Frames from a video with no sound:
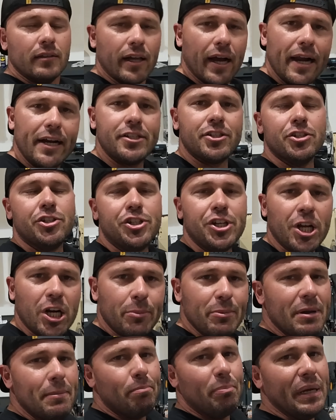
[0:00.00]
Ladies and
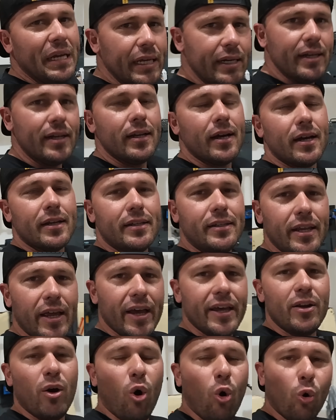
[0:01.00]
gentlemen, beating a
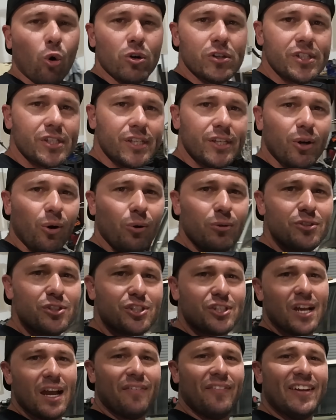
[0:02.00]
dead horse, the old
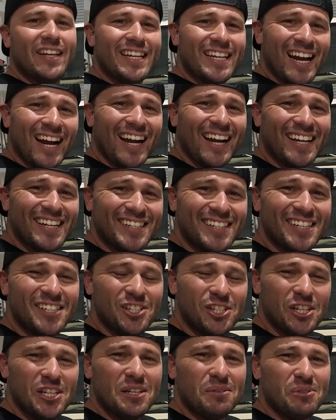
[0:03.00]
79
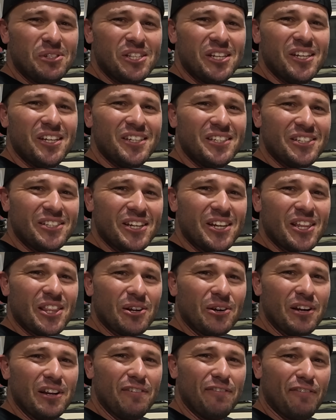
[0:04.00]
GMC
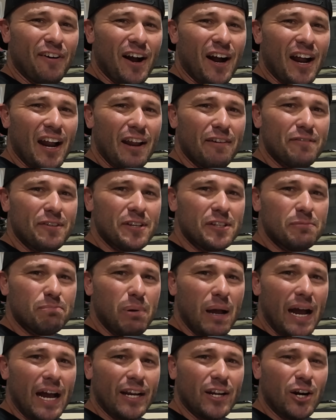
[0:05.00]
C35 is
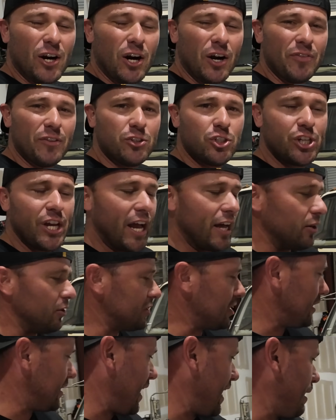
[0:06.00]
back on the channel.
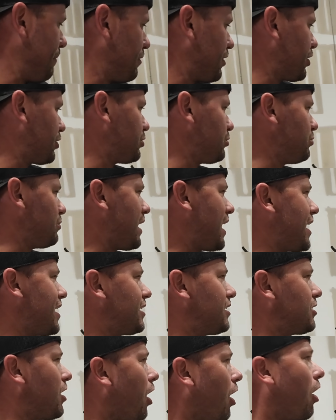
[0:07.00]
Today I'm going to do a
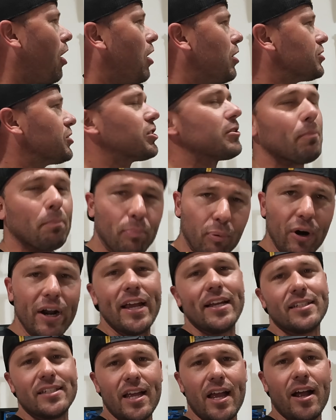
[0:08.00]
cost
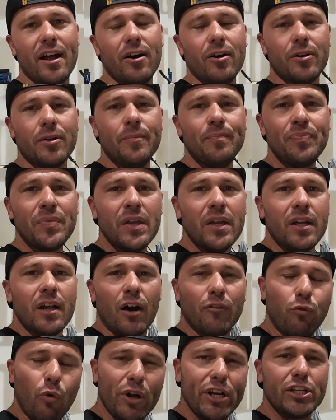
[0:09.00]
breakdown
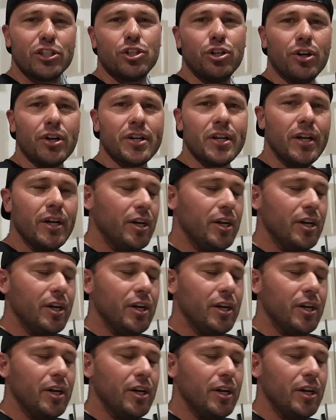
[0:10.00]
of what it took